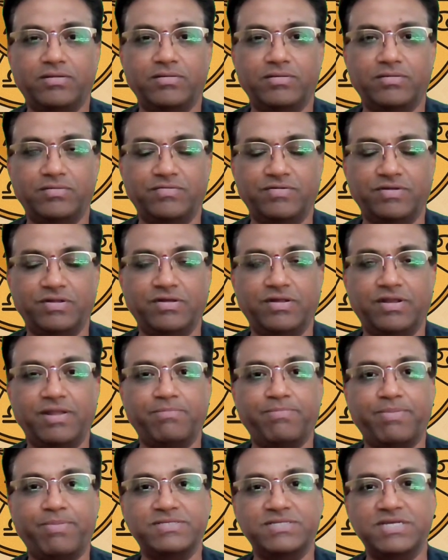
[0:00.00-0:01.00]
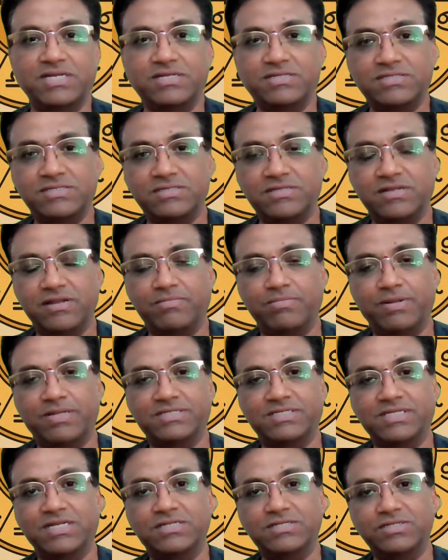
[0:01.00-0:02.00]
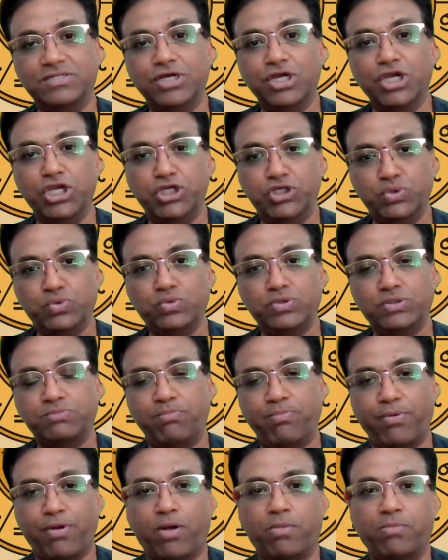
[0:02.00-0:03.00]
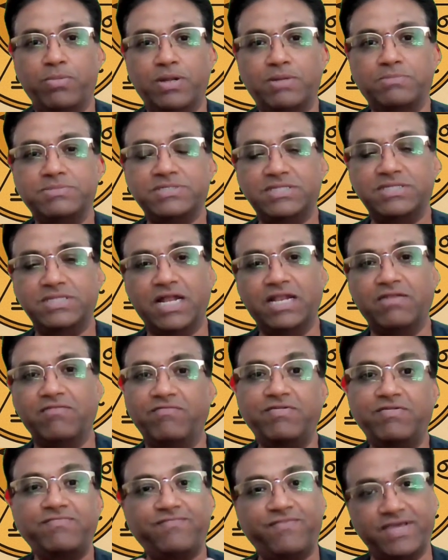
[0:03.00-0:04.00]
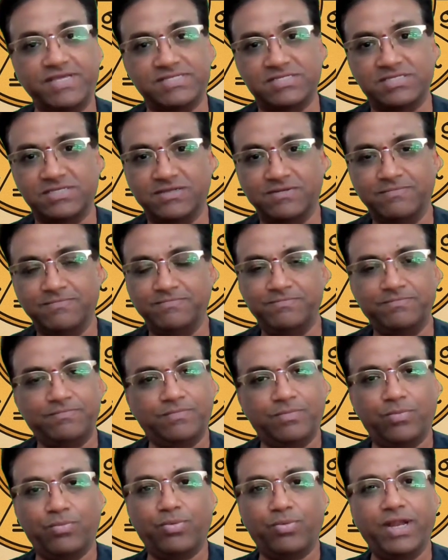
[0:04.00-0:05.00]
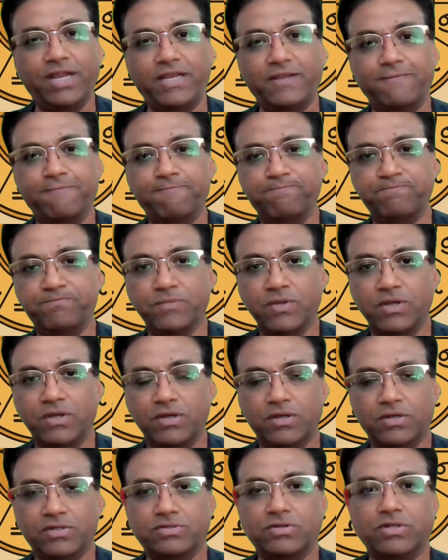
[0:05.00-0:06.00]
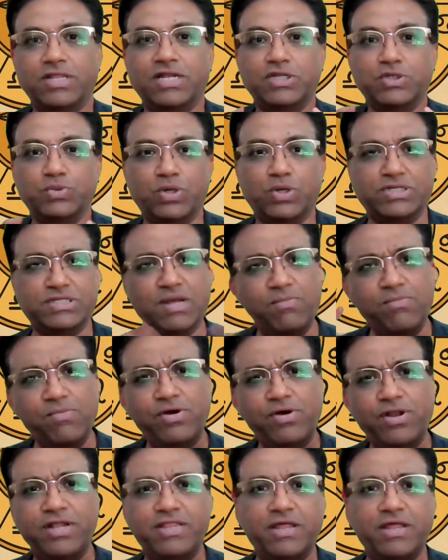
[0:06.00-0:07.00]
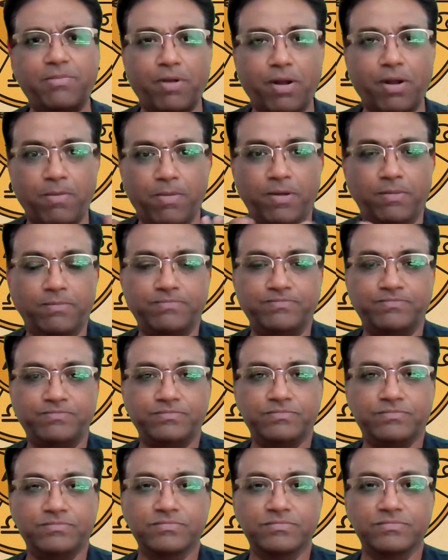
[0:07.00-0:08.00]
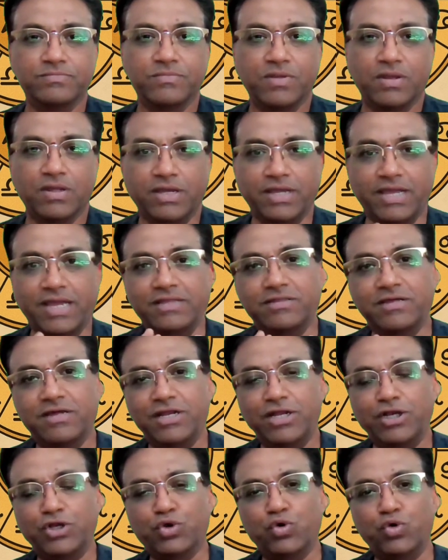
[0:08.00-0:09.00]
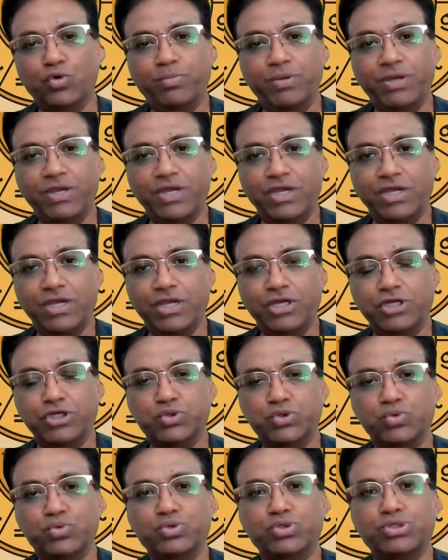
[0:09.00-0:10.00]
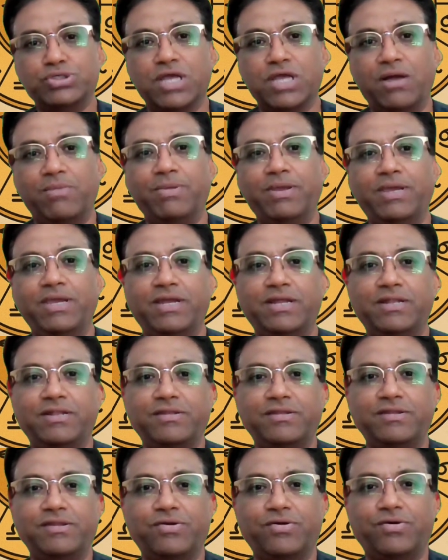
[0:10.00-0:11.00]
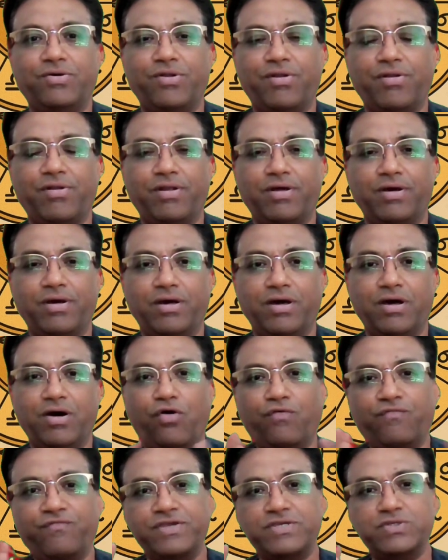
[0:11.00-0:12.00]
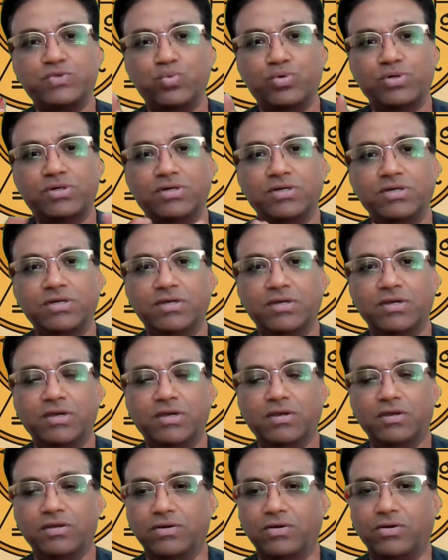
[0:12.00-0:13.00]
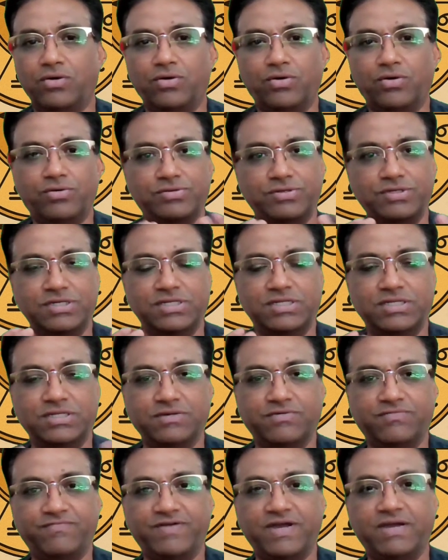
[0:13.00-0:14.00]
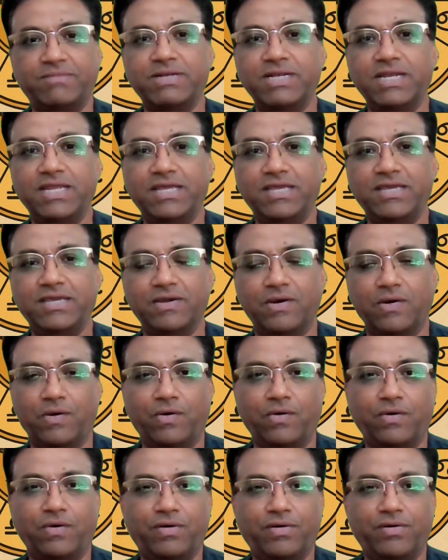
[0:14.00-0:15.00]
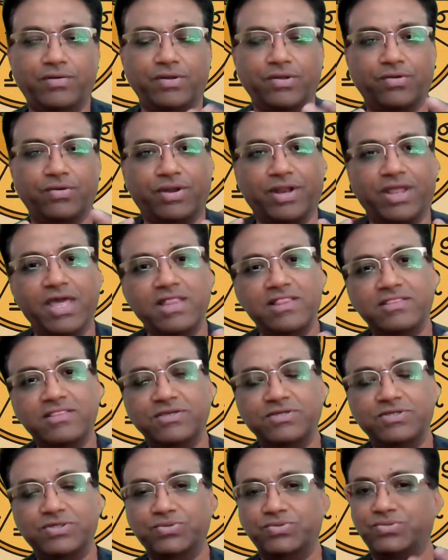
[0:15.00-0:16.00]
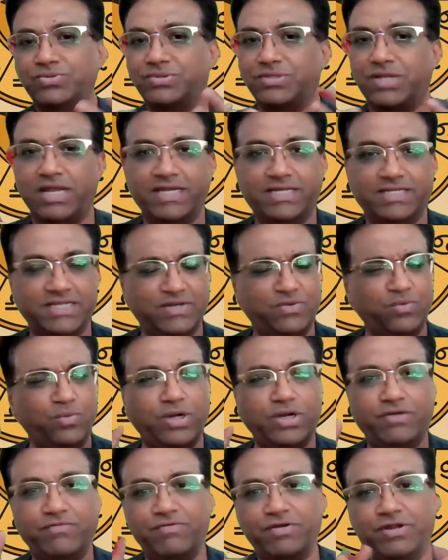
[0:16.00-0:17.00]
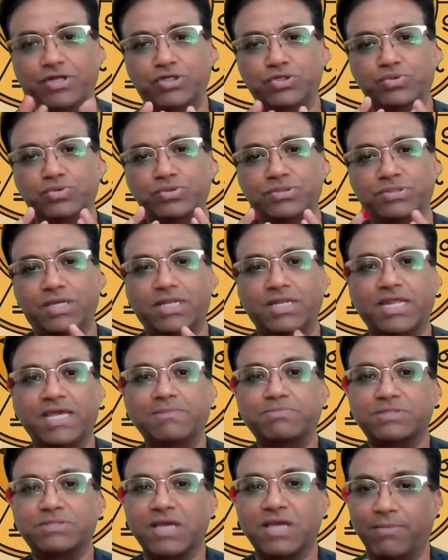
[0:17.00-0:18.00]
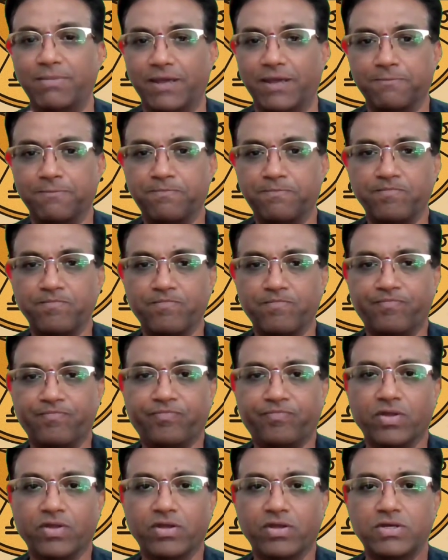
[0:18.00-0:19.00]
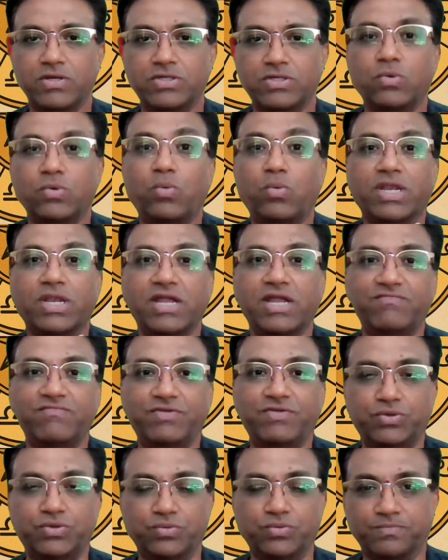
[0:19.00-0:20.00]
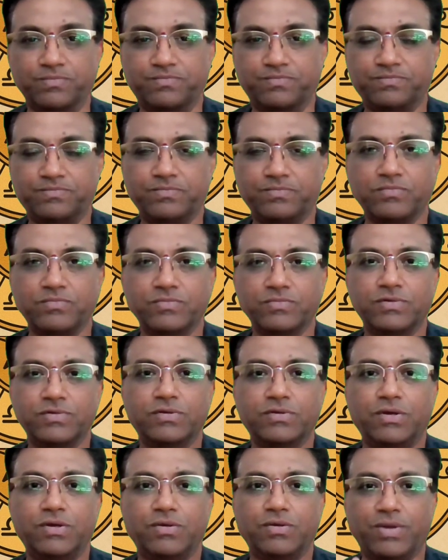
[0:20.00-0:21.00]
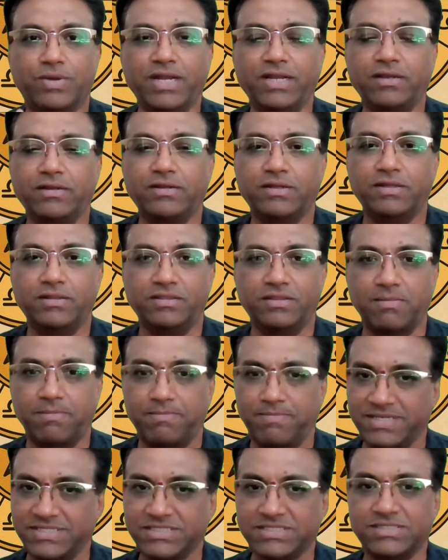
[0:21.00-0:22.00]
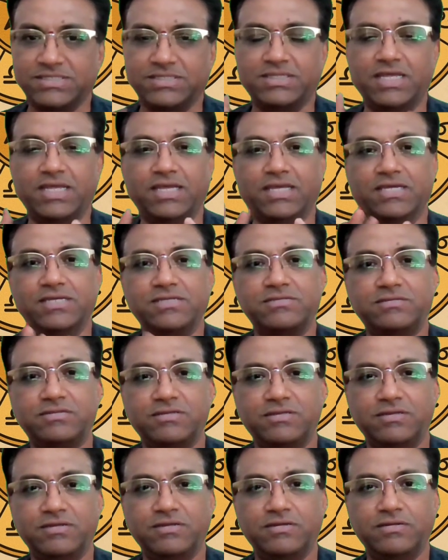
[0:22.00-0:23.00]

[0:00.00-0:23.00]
represents the issues, problems that we face, right? So that is what some or other problem. Either it could be issues coming in your office work, or in the family, or your health issues, like that. Whatever issues, it keeps coming. So what can we do, right? The best thing is